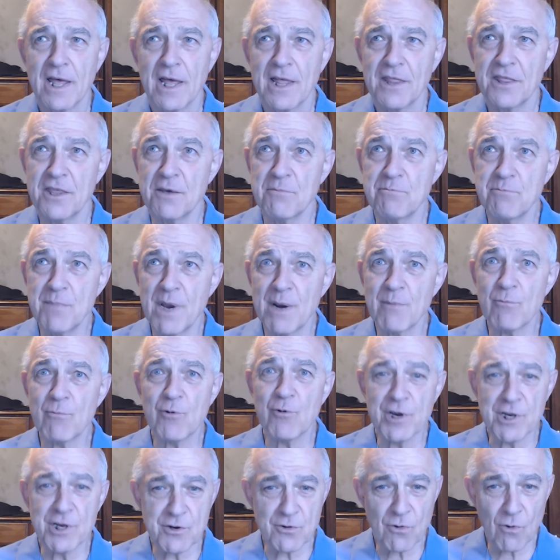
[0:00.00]
the
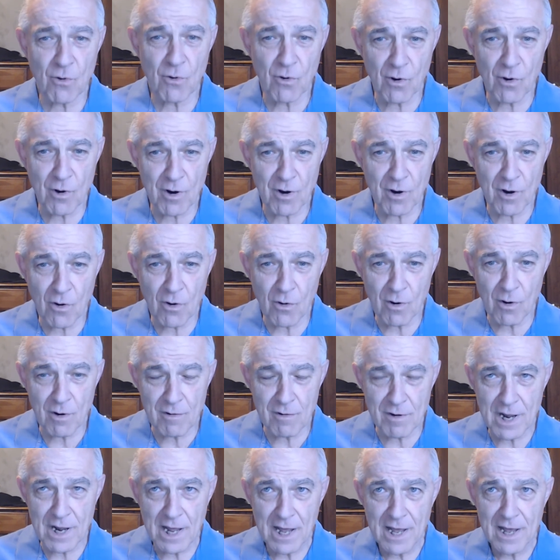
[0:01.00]
memories
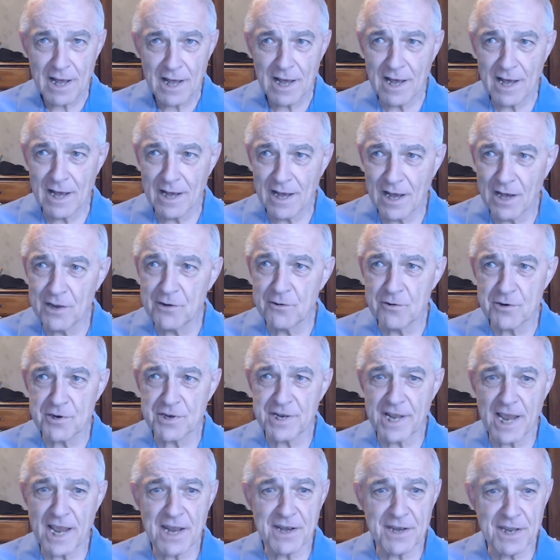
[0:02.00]
or
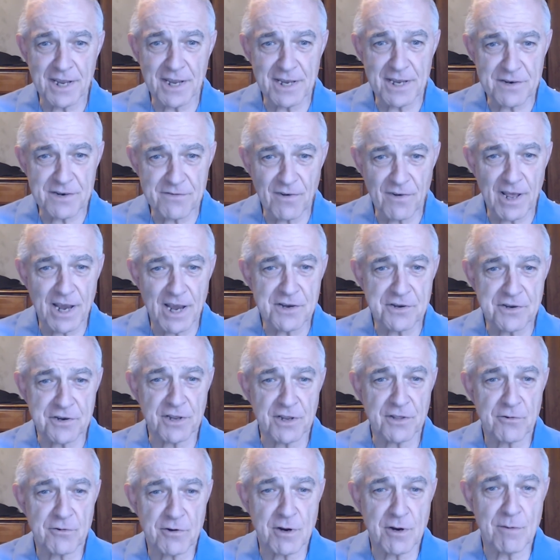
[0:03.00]
understanding is flashing
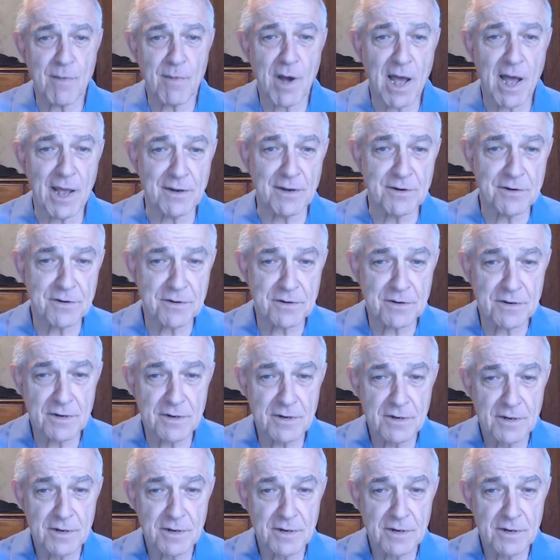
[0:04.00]
through your minds.